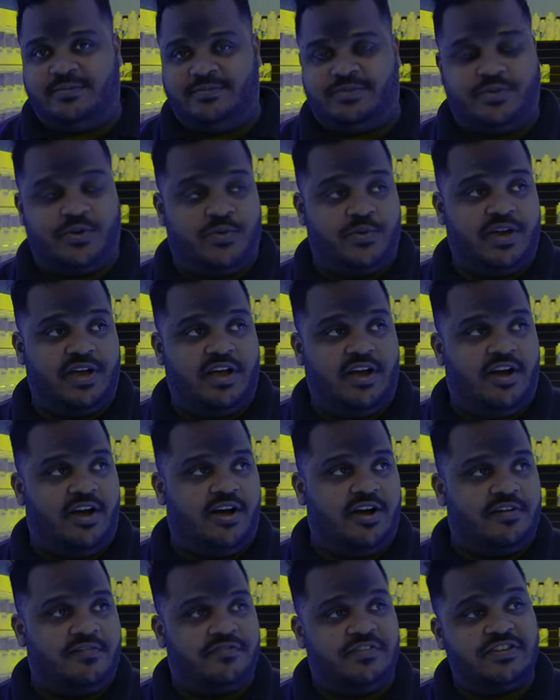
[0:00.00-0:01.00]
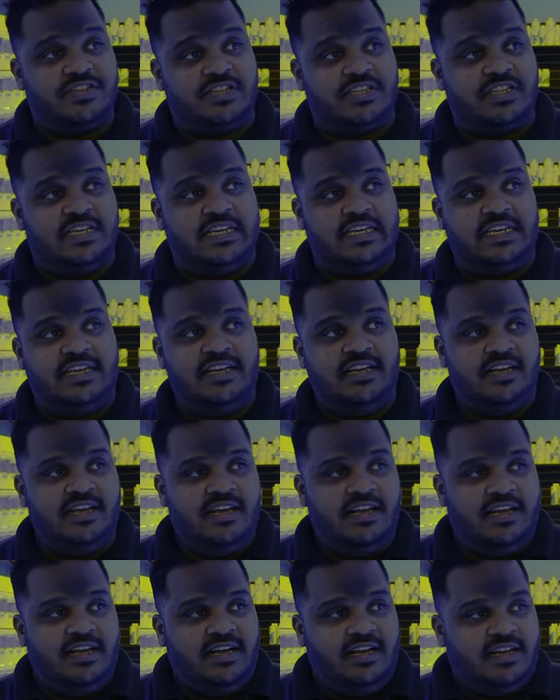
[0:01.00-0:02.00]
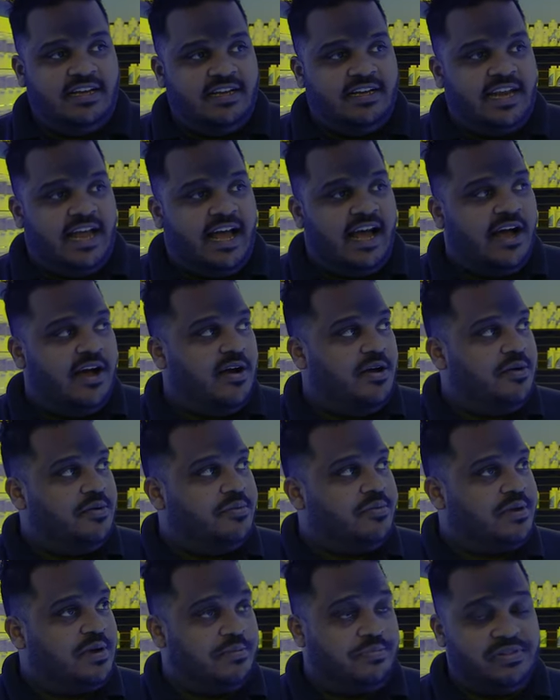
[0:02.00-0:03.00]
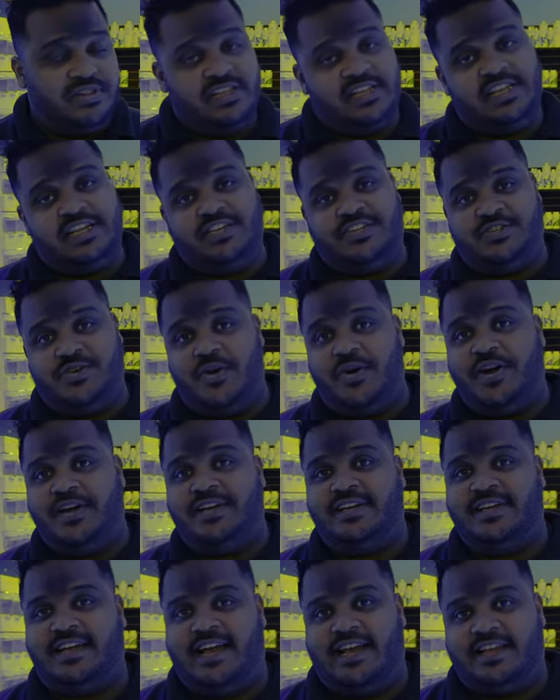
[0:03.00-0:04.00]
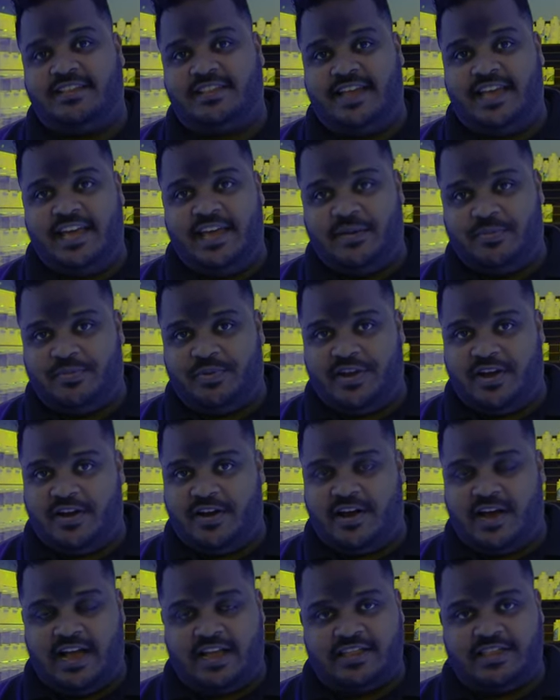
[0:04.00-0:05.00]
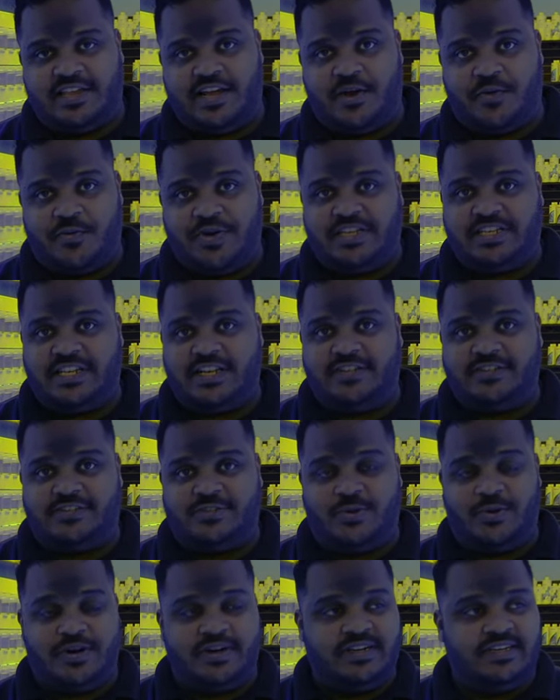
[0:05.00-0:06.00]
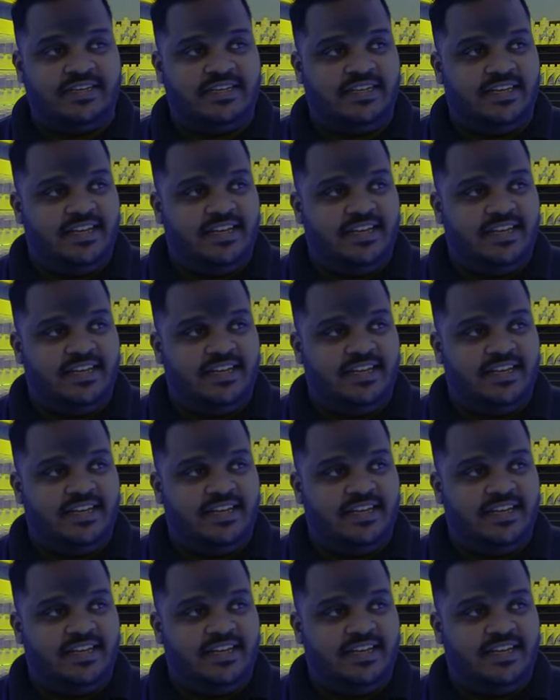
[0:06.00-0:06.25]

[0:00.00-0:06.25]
So we are officially now completely joined at the hip here at their retail store.